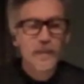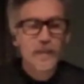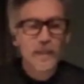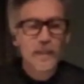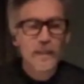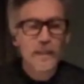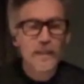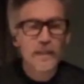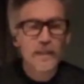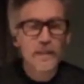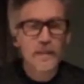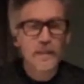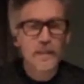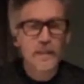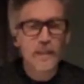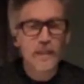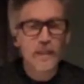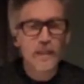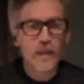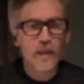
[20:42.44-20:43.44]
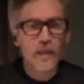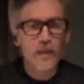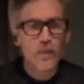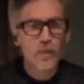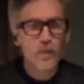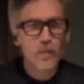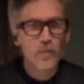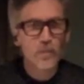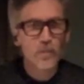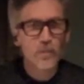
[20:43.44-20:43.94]
he like
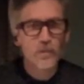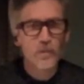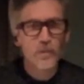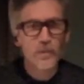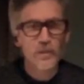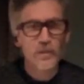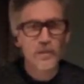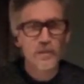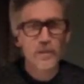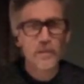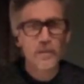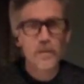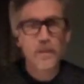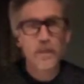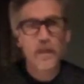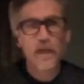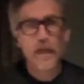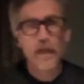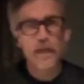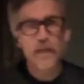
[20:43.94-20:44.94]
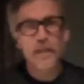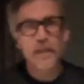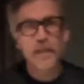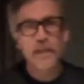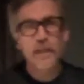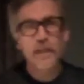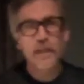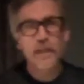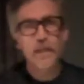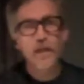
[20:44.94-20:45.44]
went Buddhist and
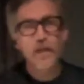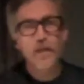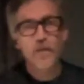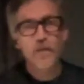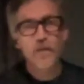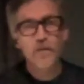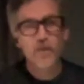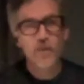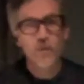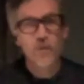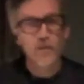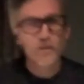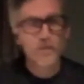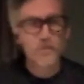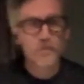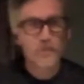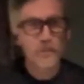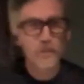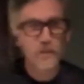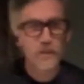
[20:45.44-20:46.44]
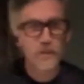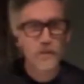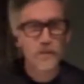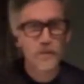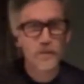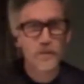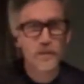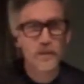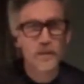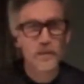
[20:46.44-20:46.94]
he got rid of all his material
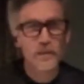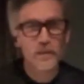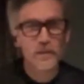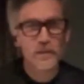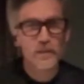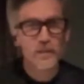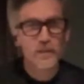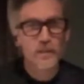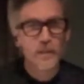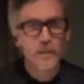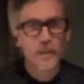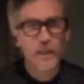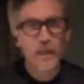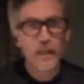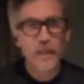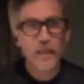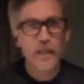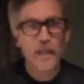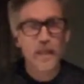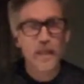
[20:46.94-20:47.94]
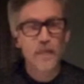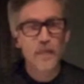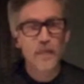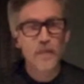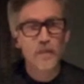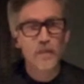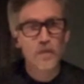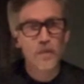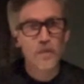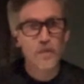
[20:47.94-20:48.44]
possessions and he gave me
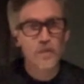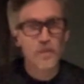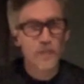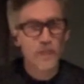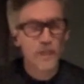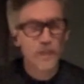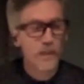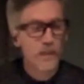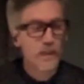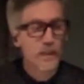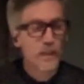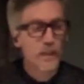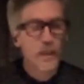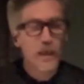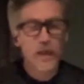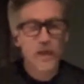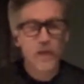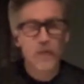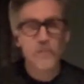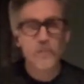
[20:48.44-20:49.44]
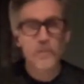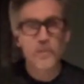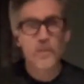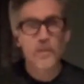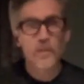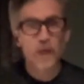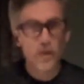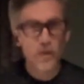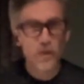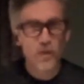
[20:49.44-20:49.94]
a drum set and it was
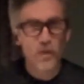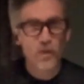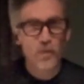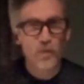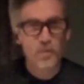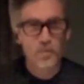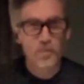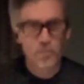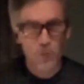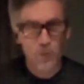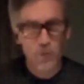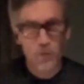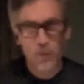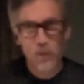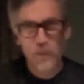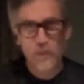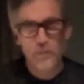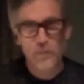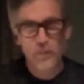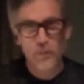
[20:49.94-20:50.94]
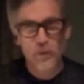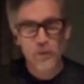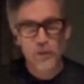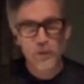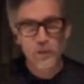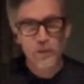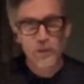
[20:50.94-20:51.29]
another pearl export.